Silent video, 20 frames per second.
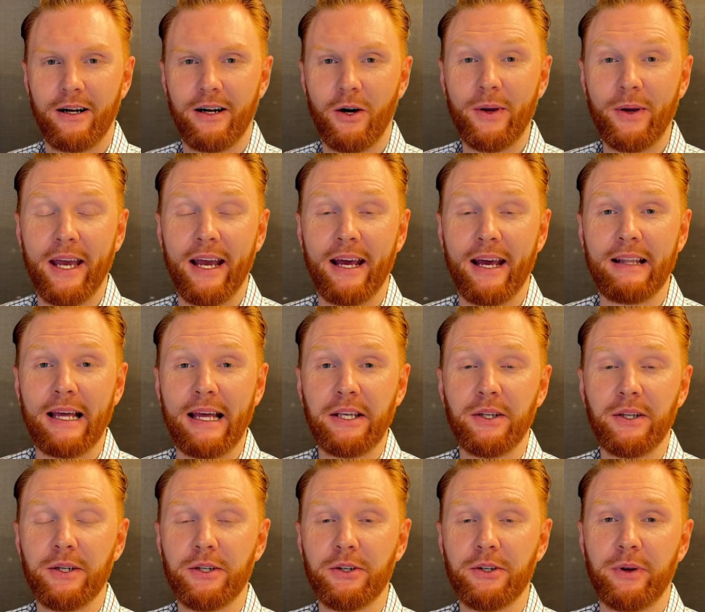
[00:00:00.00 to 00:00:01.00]
Okay, I'd like
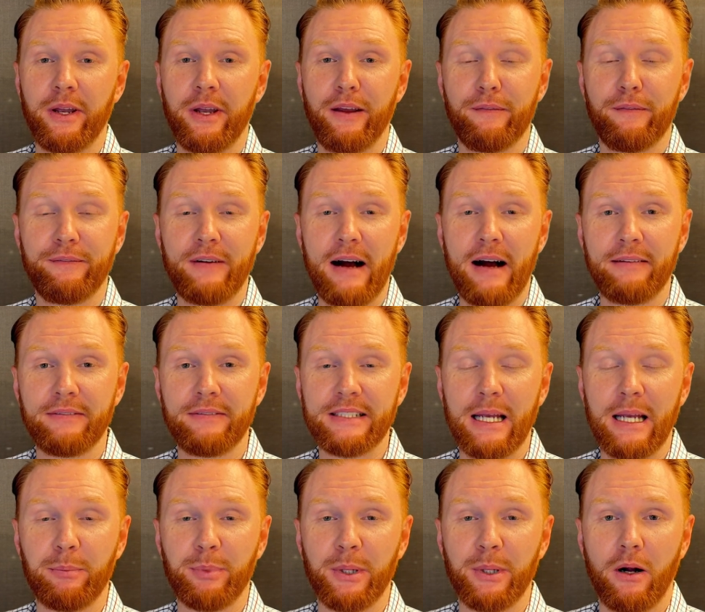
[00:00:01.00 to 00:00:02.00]
you to create 5
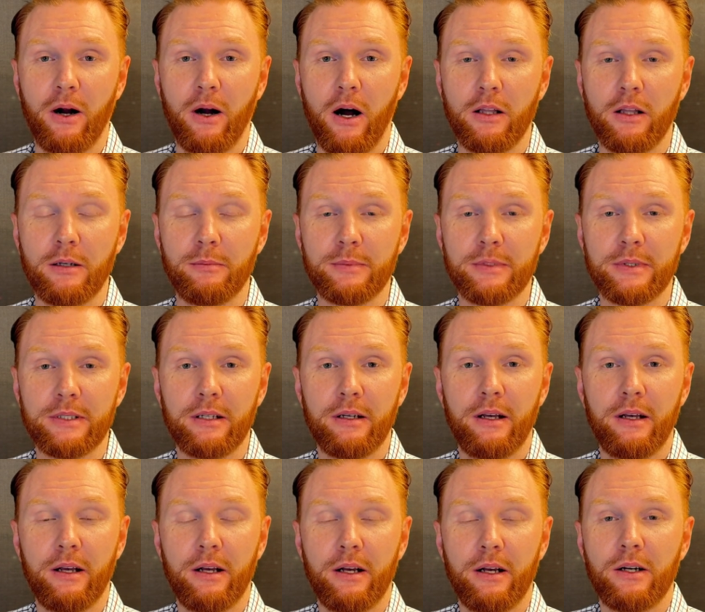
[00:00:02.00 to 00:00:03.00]
separate columns.
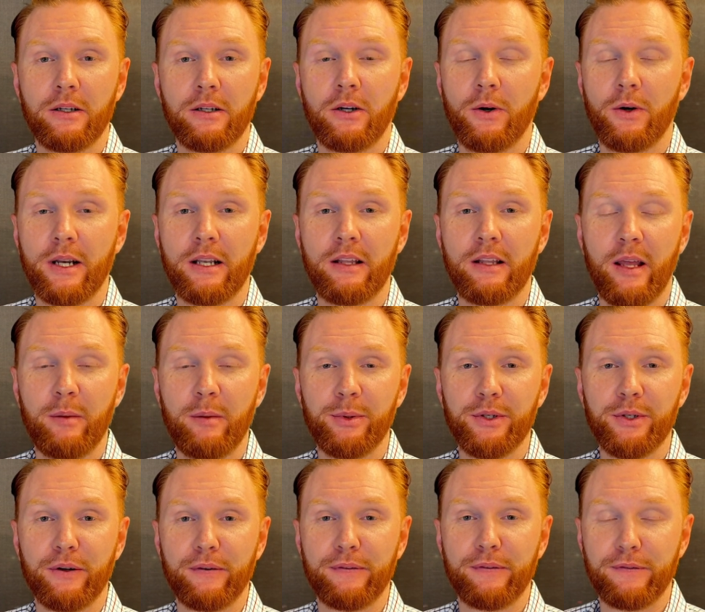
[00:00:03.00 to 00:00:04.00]
Go ahead and label
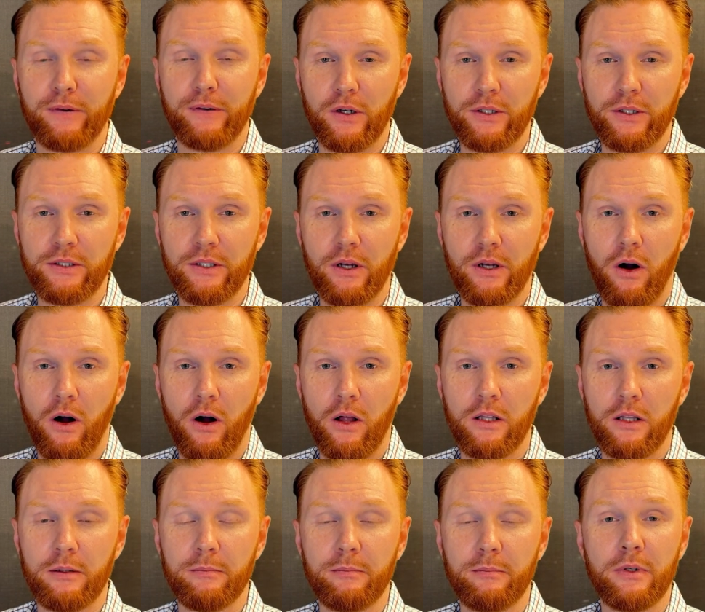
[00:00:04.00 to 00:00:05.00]
your first
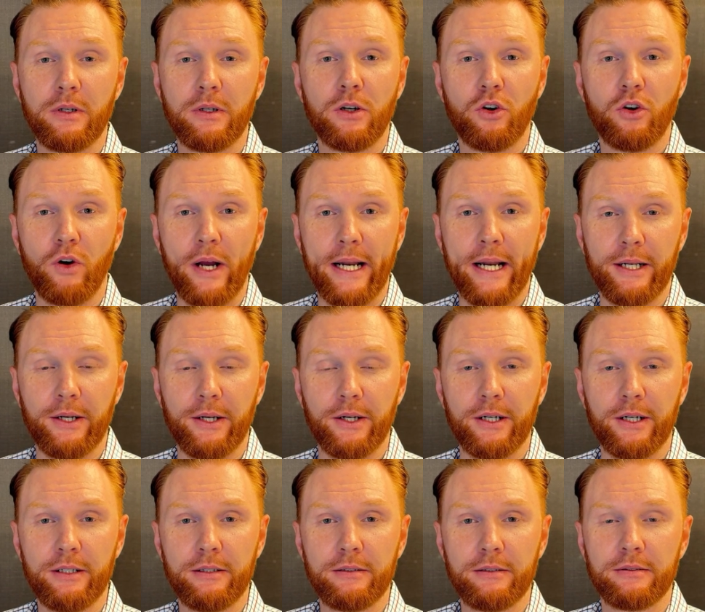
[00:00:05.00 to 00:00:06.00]
column
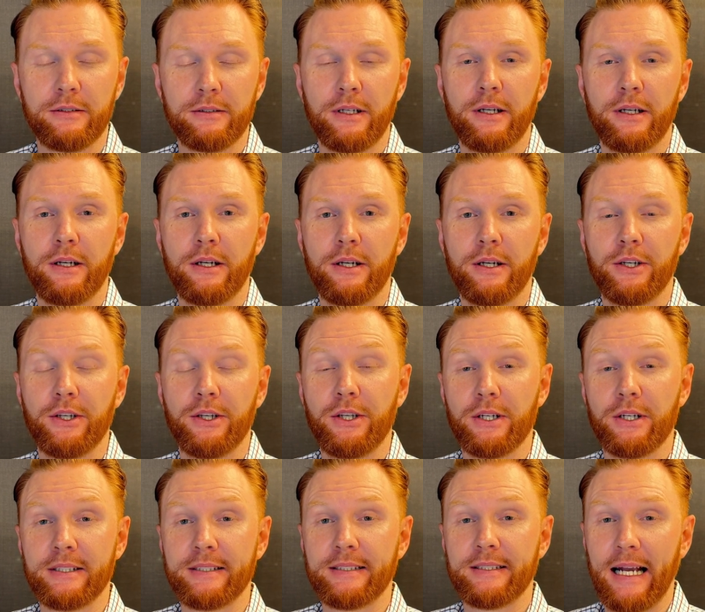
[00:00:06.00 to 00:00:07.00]
creditor,
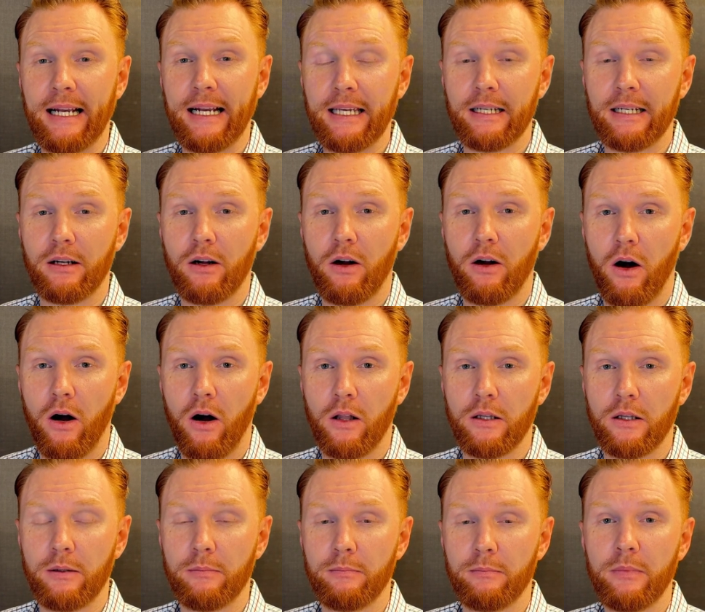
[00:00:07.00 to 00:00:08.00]
your second
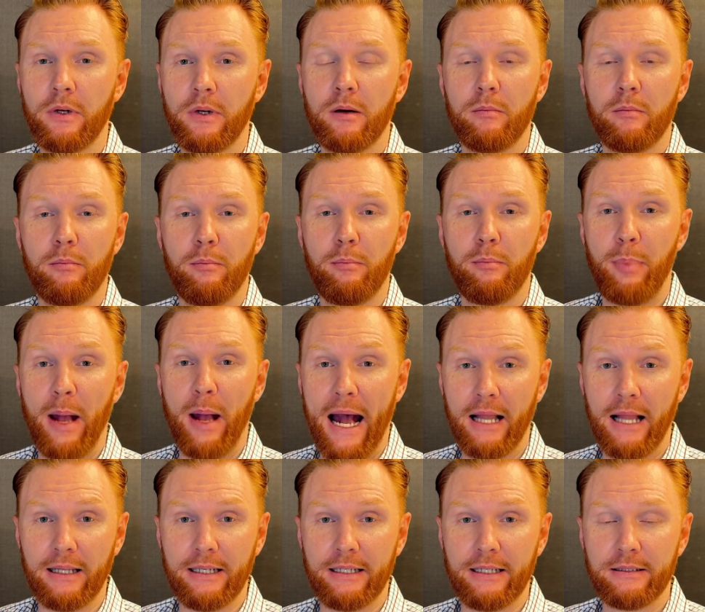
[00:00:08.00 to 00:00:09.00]
column
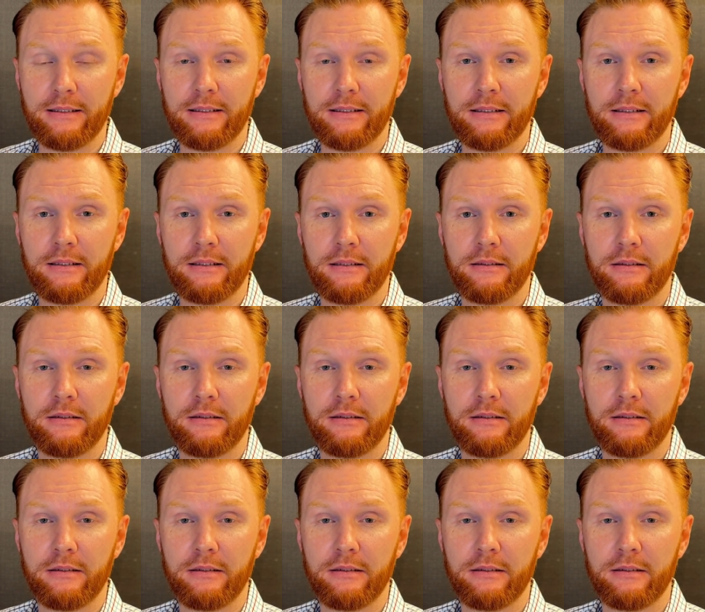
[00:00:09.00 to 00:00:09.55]
balance,